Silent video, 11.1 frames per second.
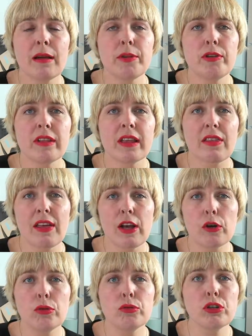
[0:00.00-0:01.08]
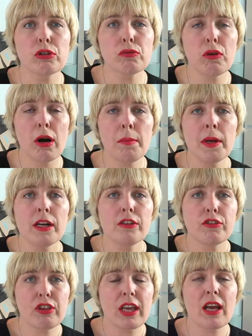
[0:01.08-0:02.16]
I'm using a thing called GRUM,
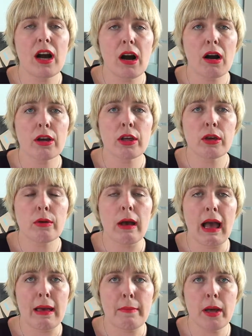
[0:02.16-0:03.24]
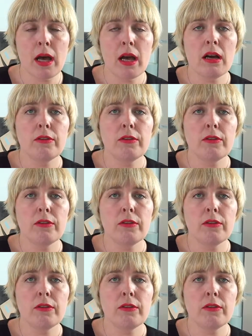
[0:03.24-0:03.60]
GRUM,